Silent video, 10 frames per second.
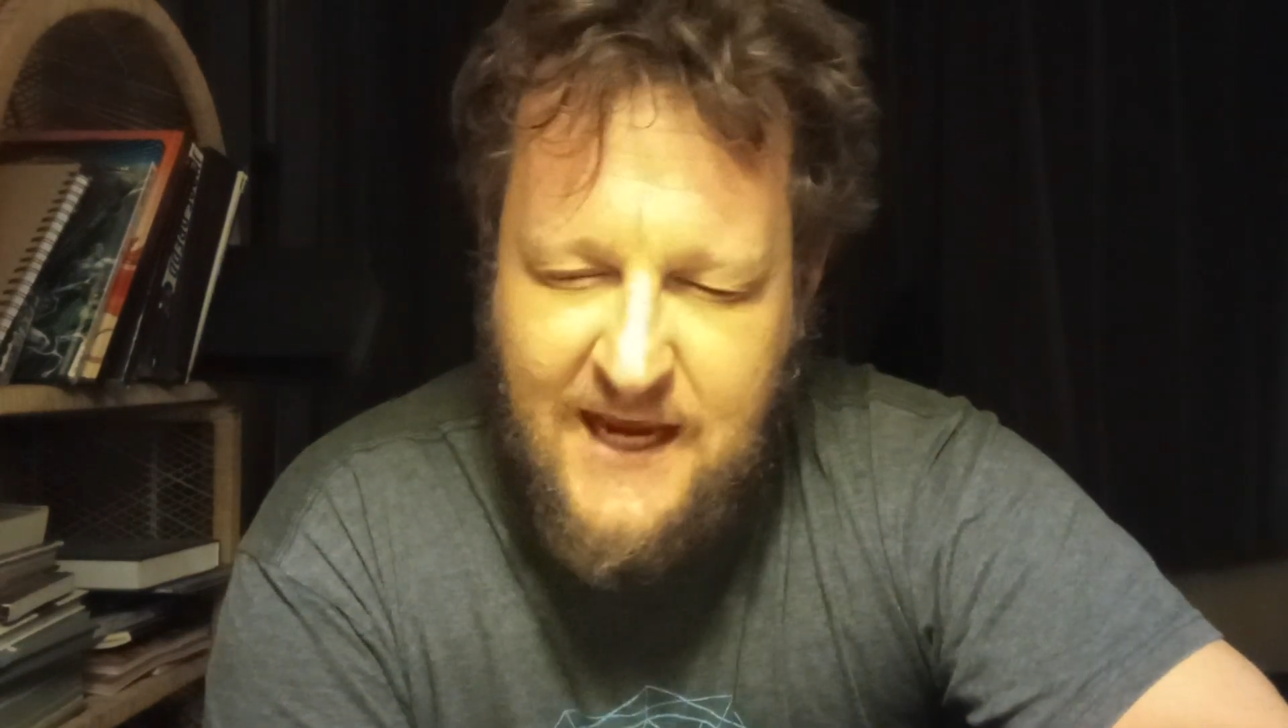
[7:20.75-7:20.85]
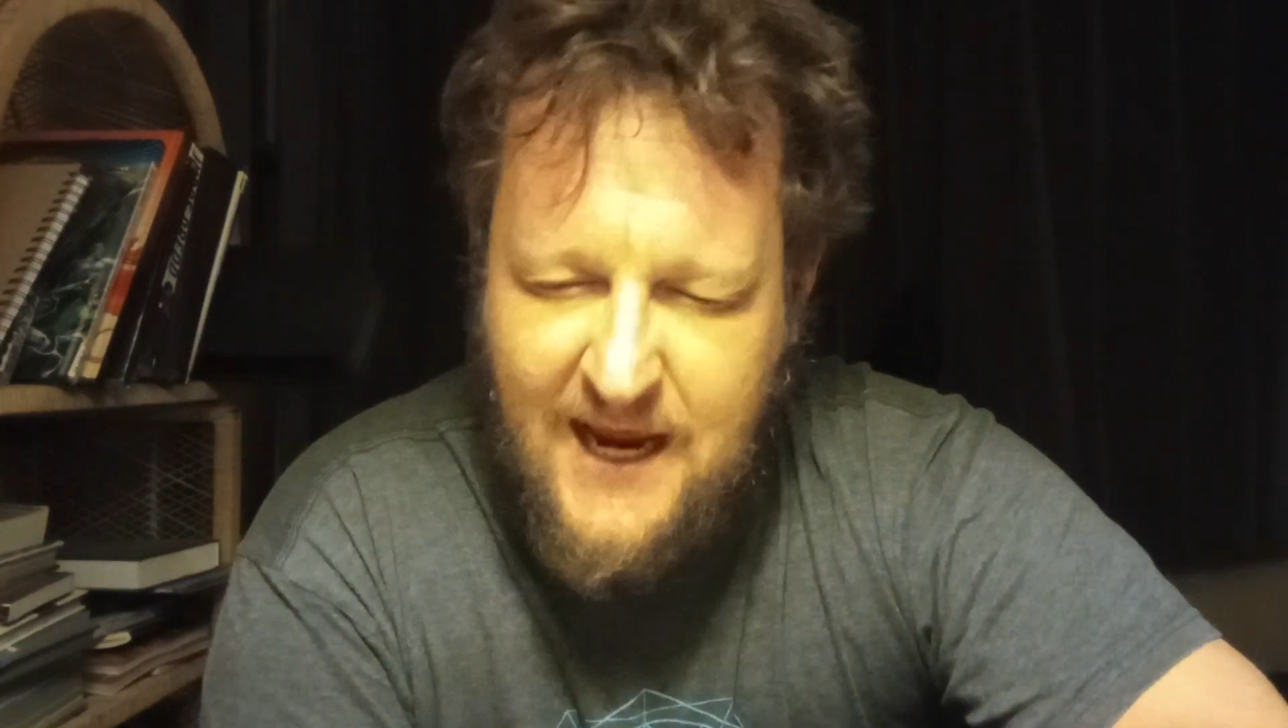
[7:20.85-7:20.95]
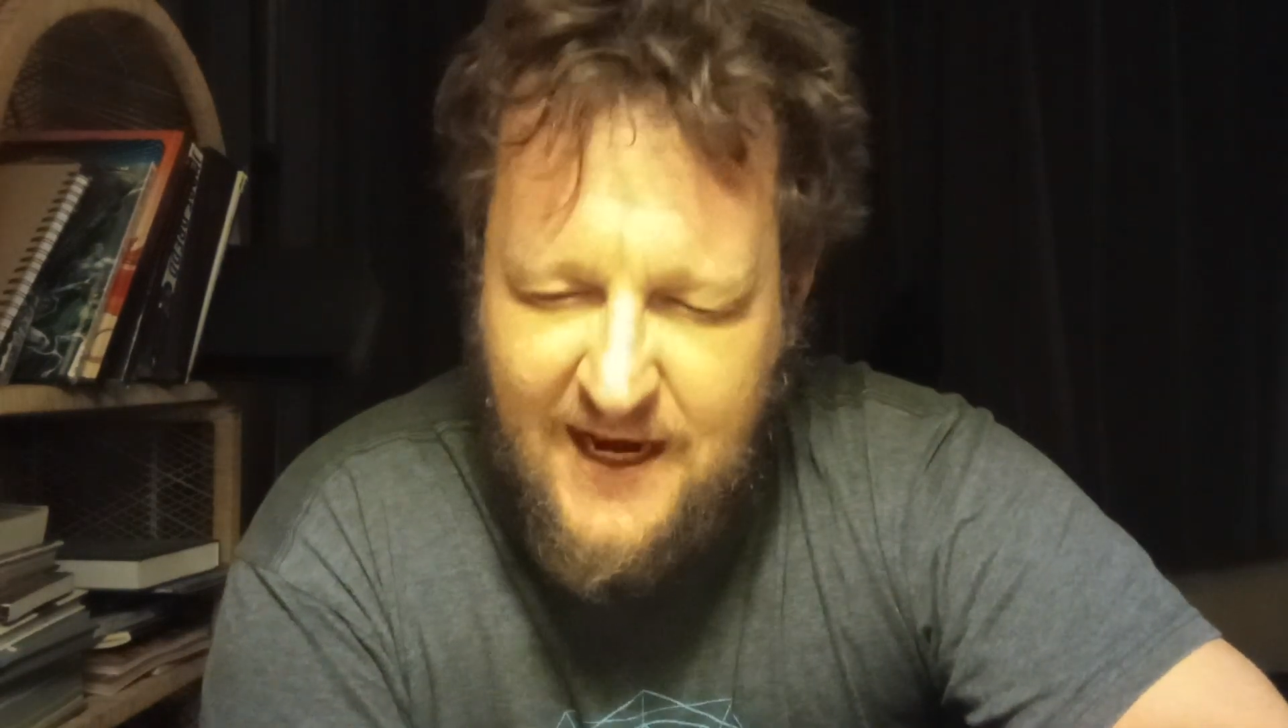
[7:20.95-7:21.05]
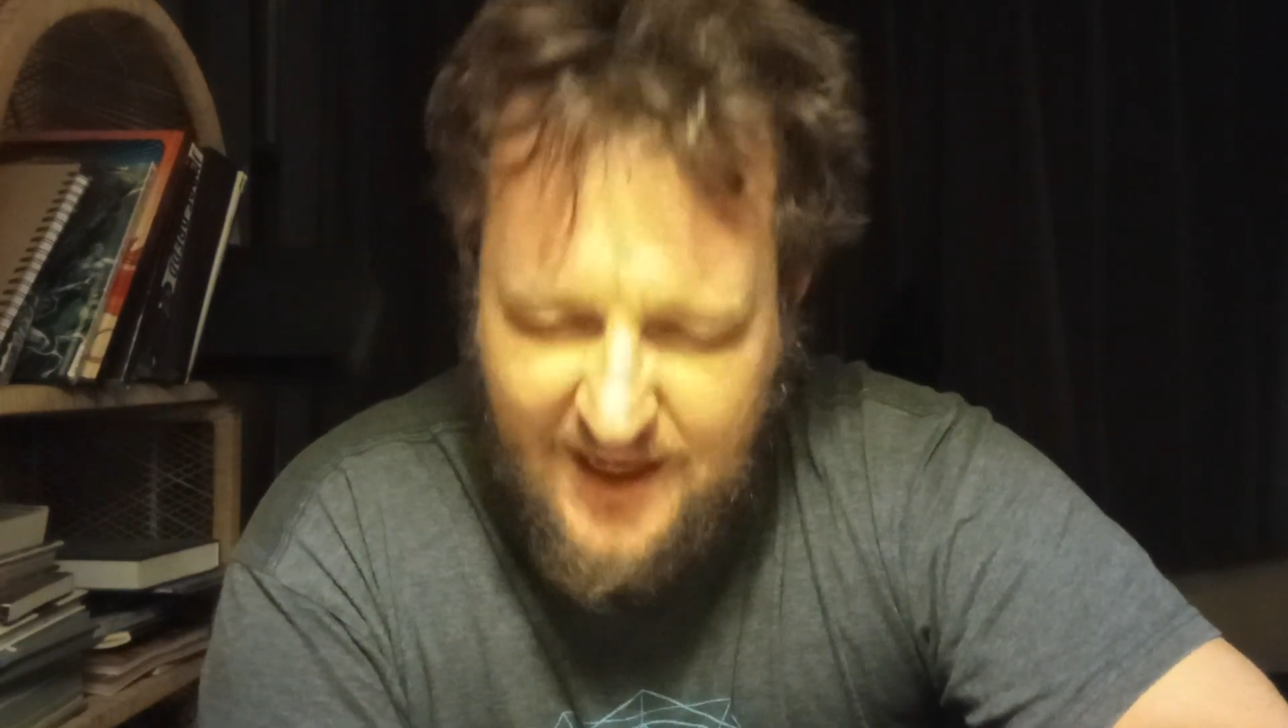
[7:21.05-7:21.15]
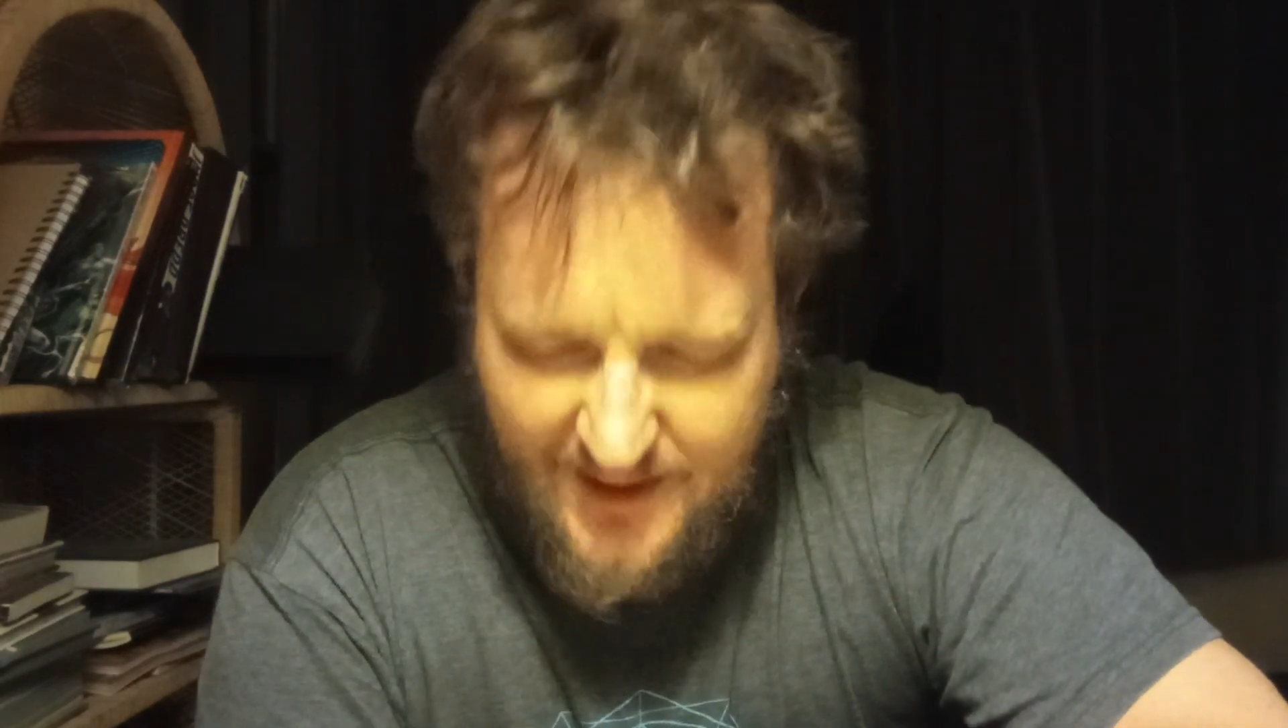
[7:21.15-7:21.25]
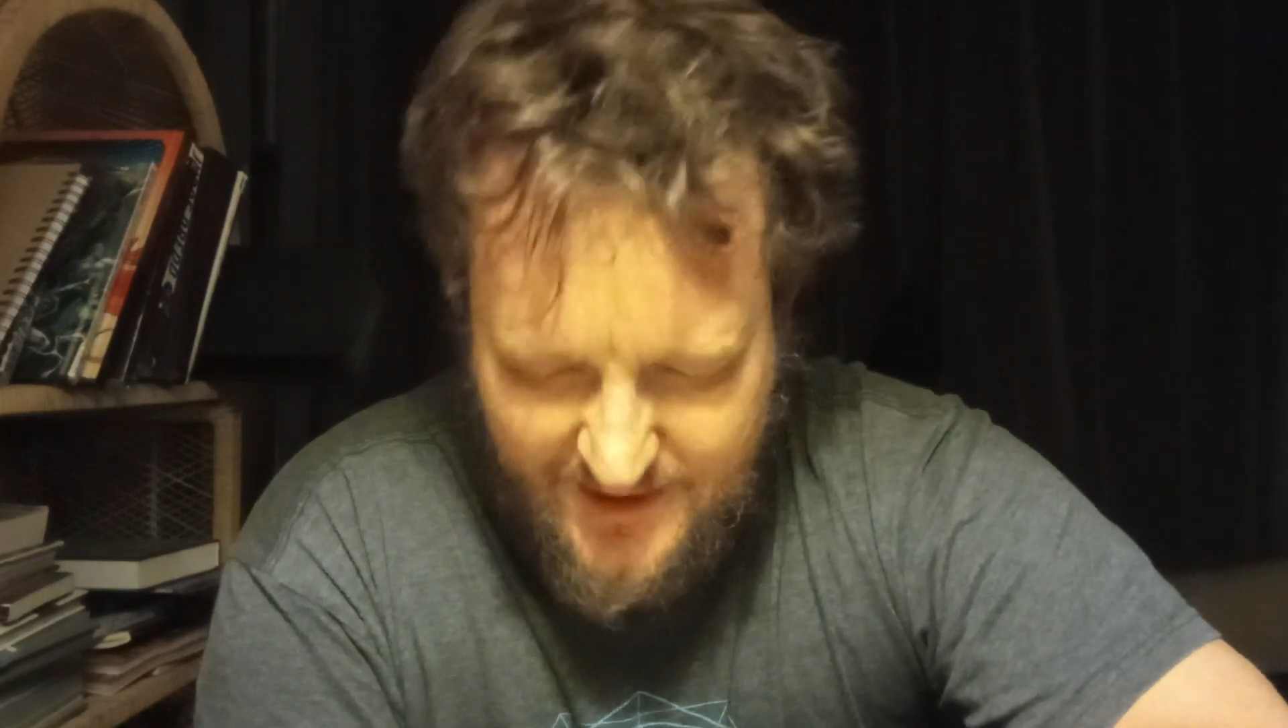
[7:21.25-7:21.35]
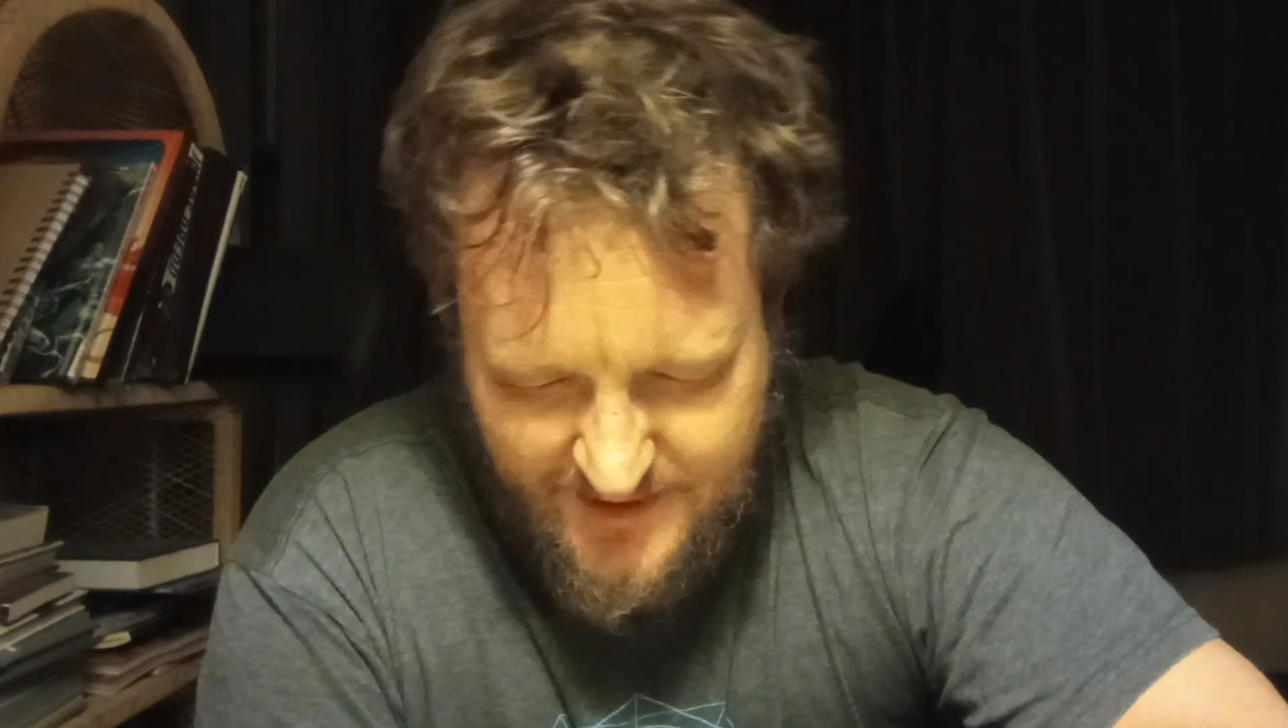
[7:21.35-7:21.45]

in it.